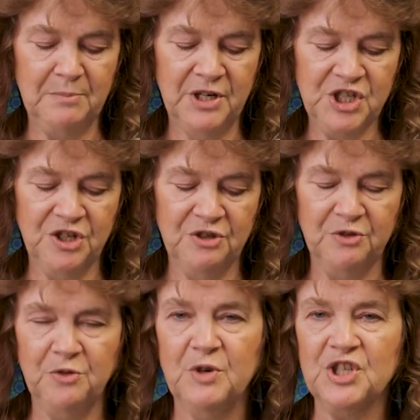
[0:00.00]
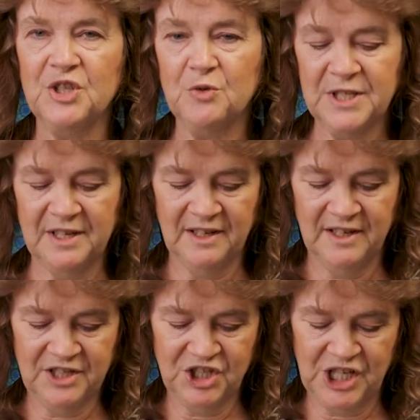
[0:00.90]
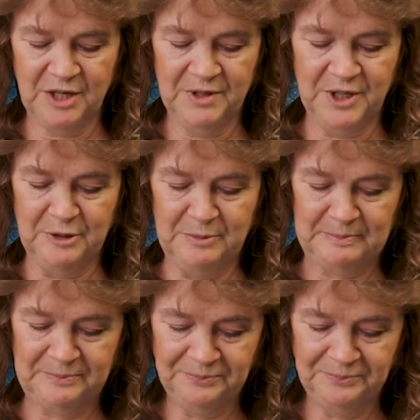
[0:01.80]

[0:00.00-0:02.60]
in my journal, which I'd also like to share with you.